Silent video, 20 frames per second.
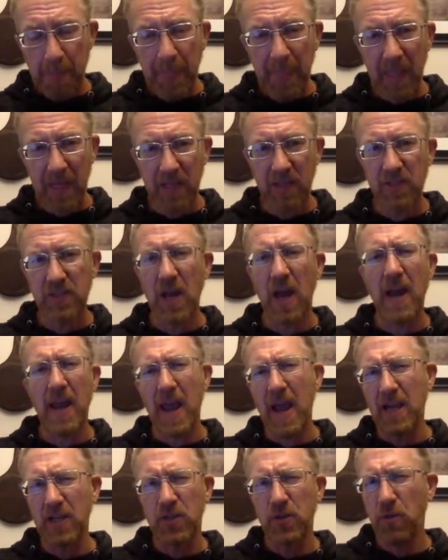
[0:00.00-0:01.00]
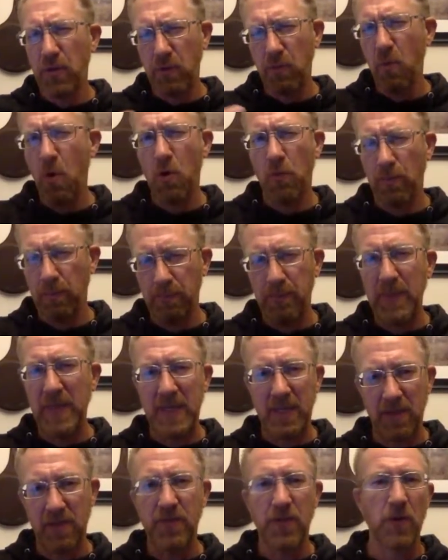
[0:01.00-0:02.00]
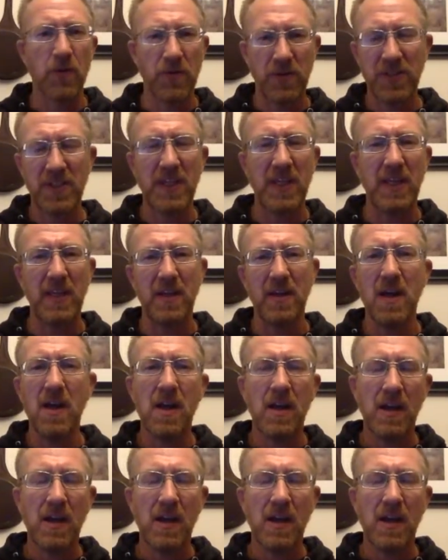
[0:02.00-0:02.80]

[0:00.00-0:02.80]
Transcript: is I actually won't be thirsty.